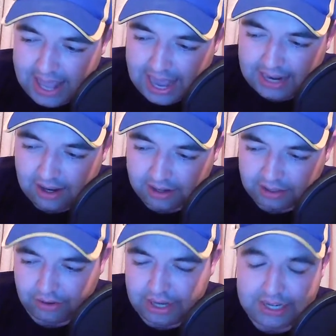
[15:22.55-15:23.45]
and a lot of
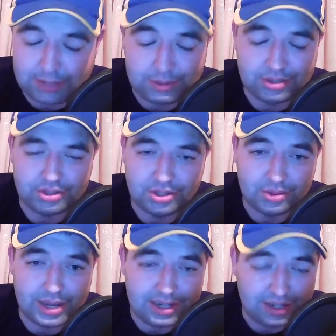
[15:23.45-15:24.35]
great tipsters as
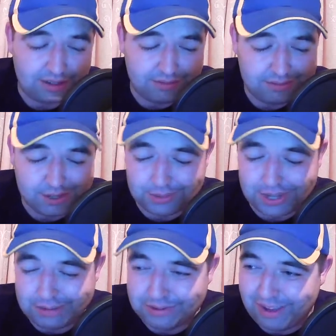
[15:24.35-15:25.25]
well that
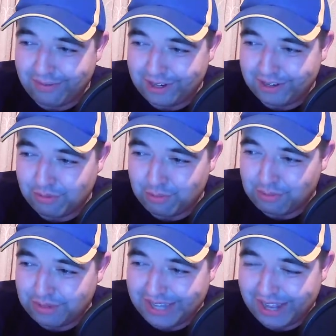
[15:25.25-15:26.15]
sometimes definitely do put
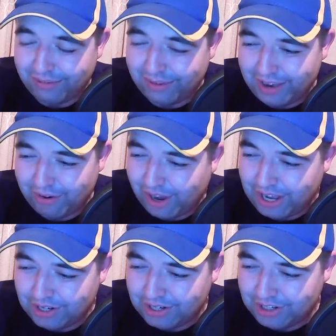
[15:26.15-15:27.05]
myself and
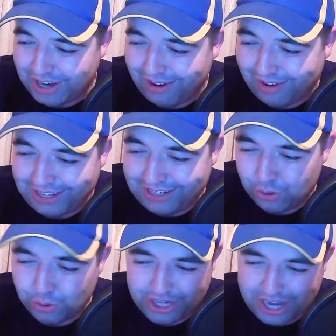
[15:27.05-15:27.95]
Ryan Sharkey
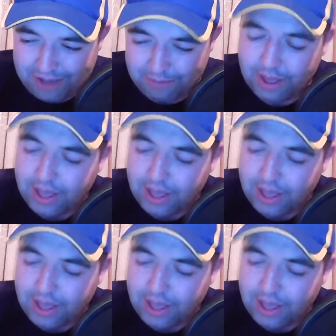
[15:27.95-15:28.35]
to shame.